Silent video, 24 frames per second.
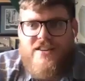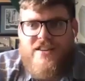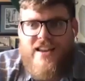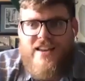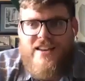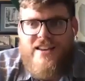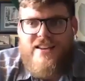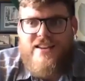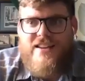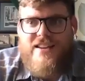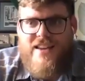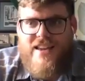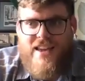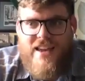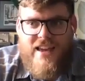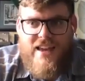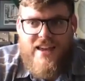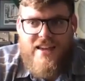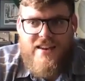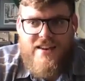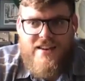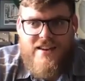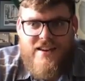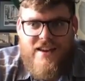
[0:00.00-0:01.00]
data to get.
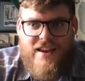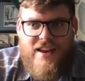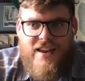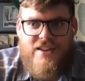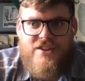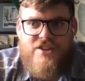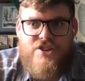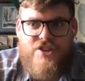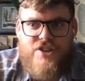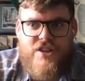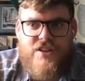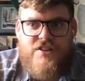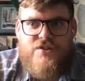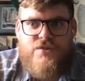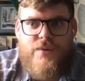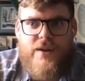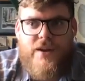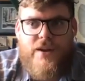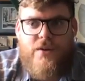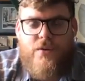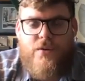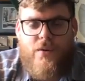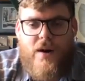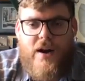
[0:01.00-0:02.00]
It just
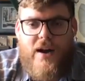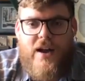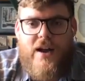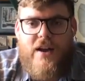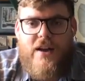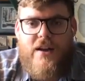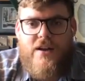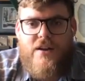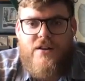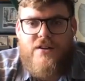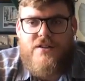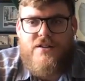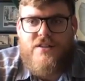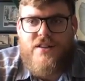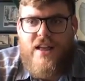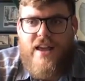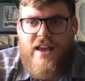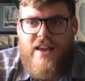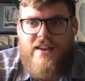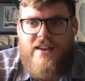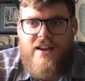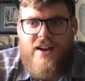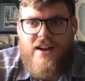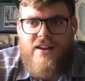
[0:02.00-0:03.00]
requires
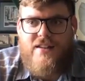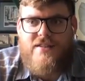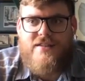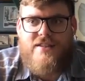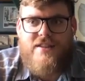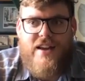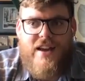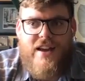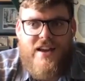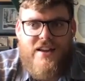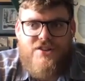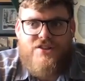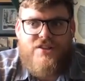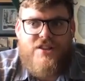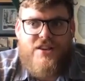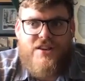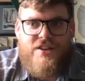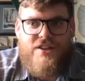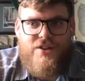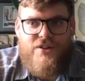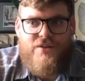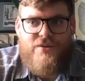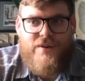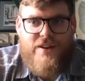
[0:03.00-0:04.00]
like us to actually
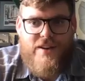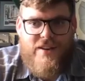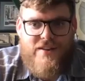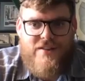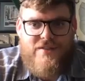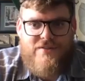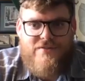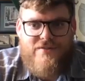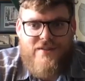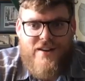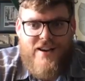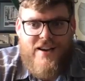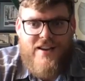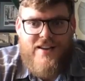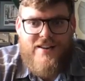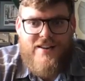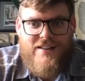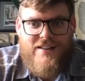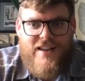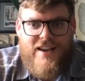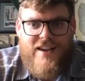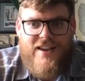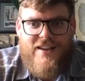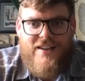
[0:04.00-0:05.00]
do it, right?
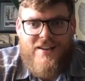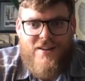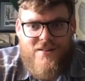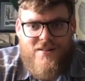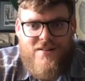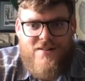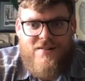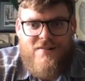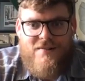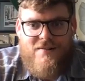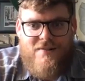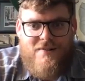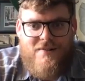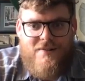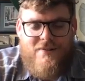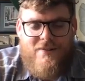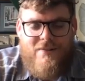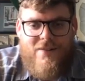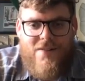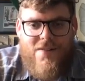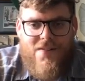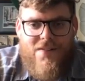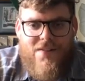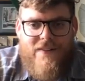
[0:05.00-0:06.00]
Like,
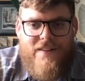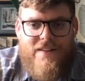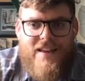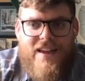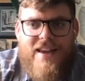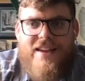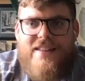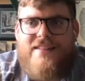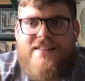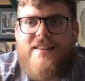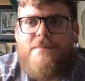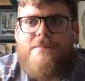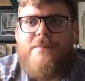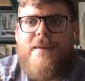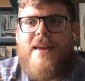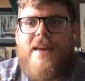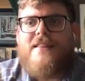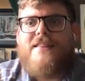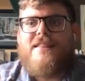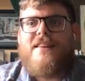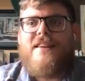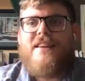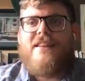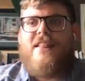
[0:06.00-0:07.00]
it's
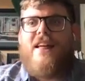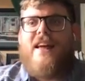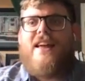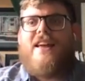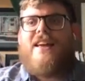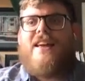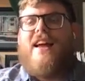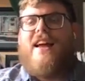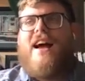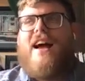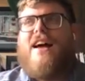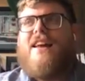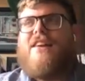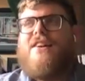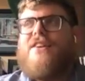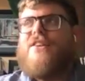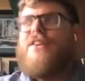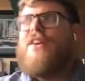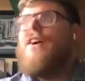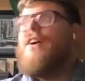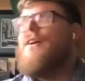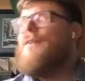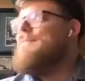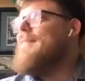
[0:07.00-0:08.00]
amazing. Like, I don't
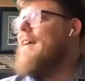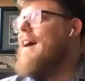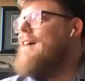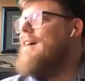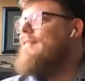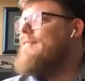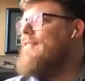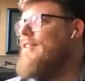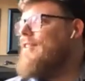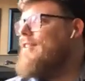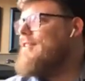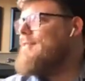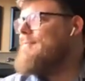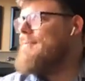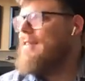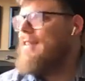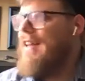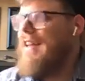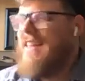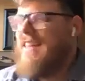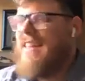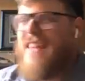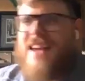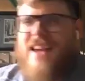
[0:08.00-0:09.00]
know. I've always been
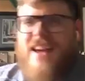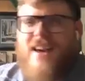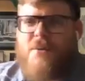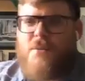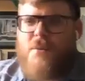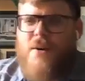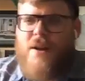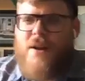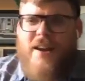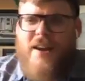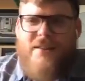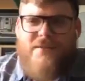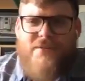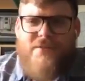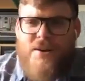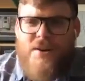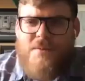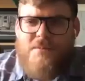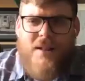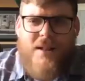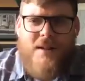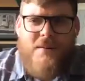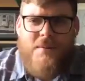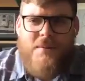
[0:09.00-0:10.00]
like, yeah, whatever,
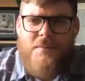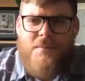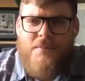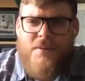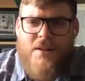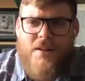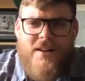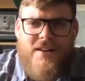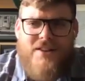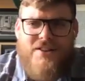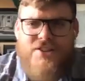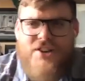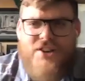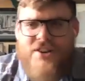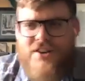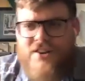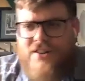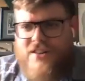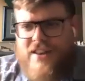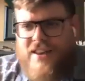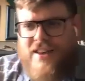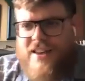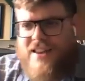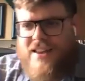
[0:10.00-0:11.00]
blah, blah, blah,
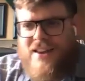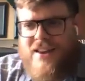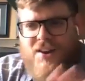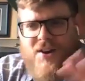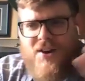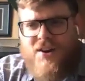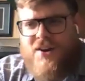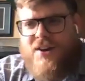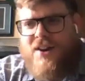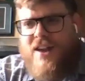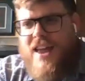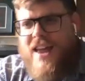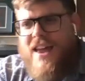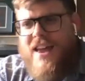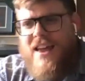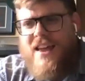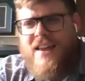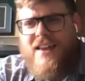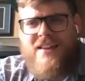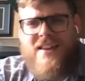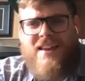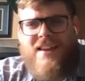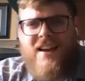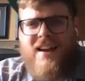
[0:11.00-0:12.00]
journaling, or
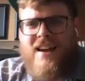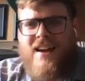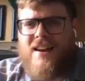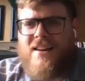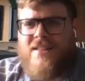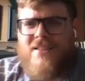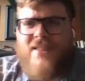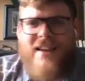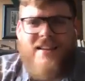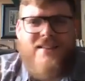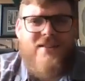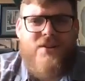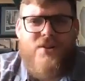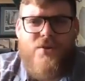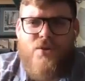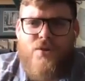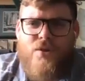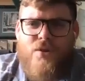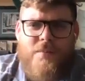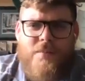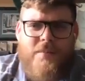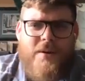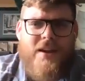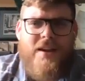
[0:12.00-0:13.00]
hey, yeah, that's
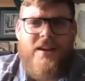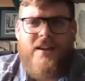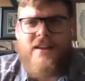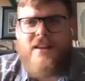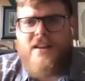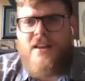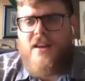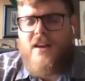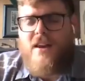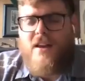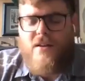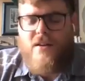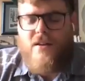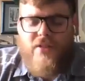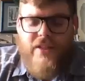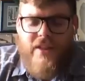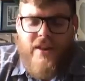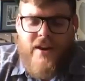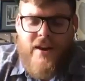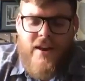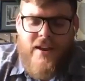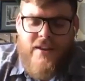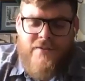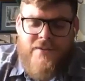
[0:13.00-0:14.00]
cool. But then
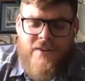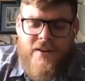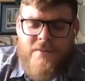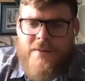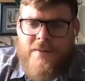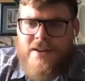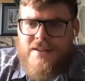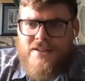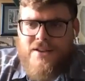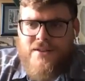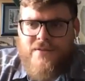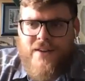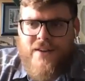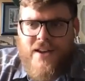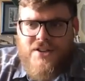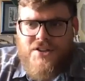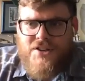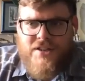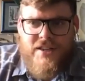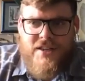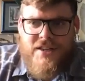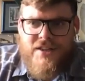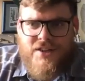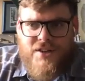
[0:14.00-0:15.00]
I found myself
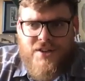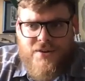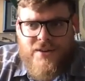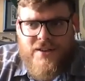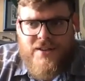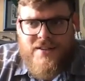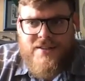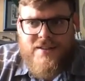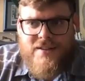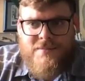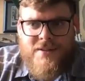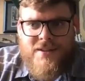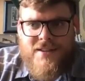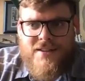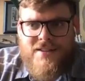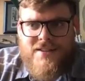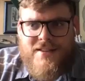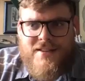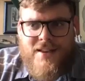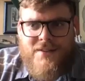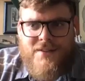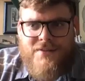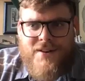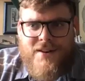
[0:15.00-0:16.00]
actually doing some of this
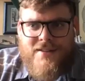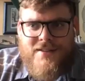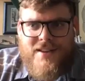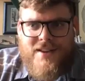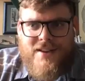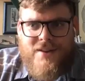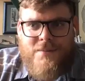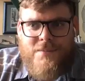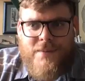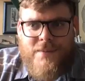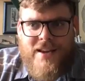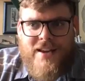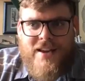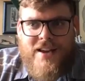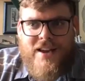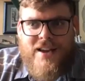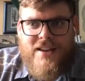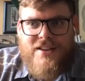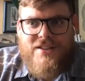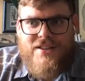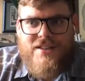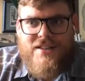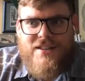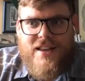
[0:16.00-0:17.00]
stuff and I was like, oh my
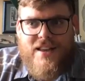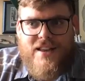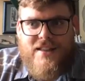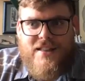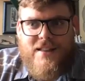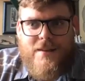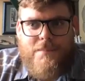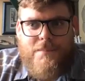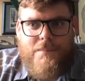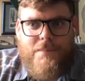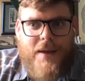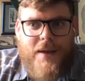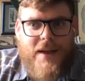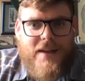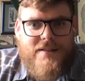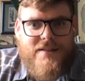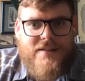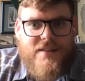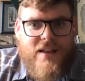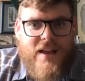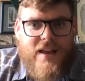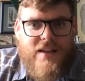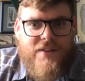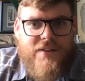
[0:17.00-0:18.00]
gosh, it's like the best
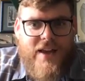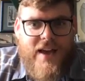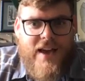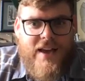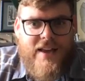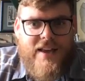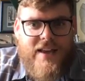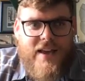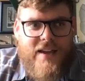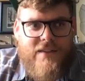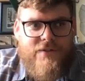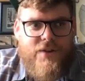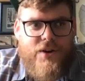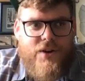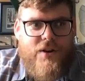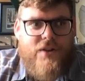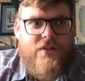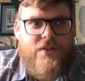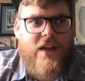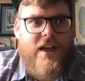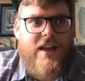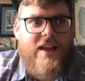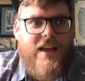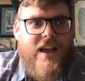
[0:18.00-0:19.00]
life hack ever.
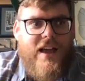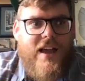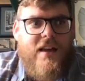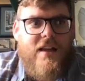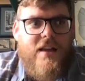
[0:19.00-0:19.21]
Like,